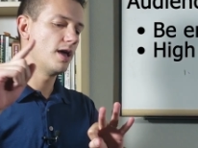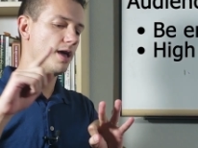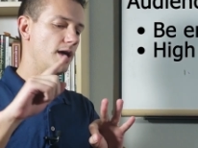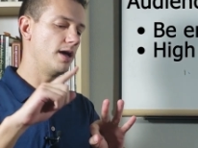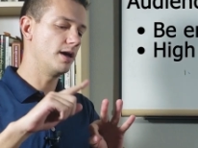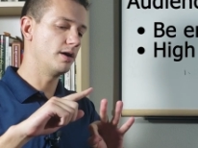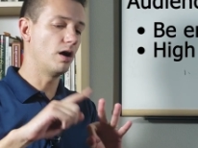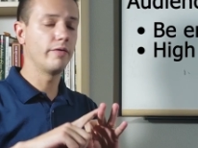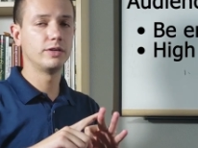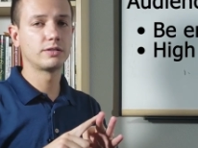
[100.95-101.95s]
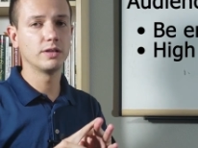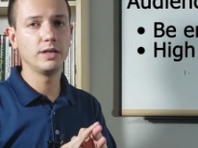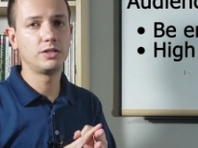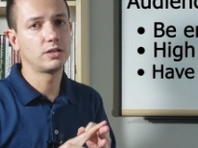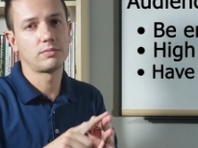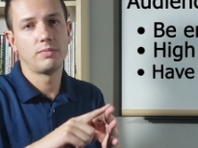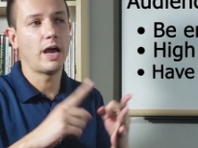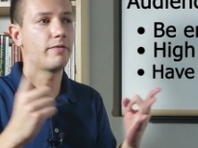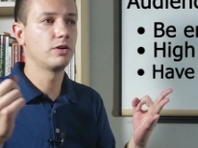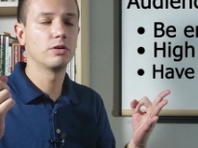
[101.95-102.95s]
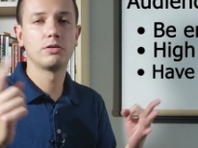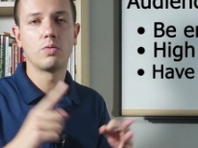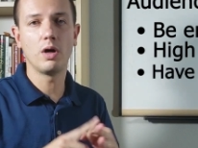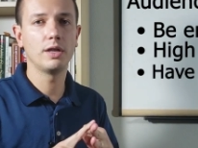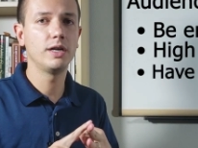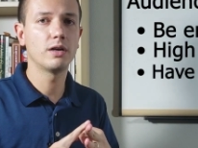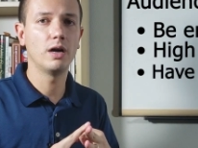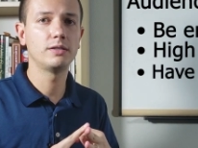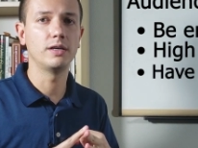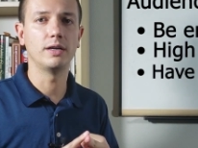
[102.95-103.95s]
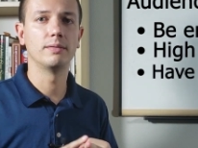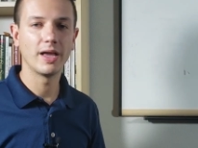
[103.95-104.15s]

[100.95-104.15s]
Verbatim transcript: and obviously just having good quality content.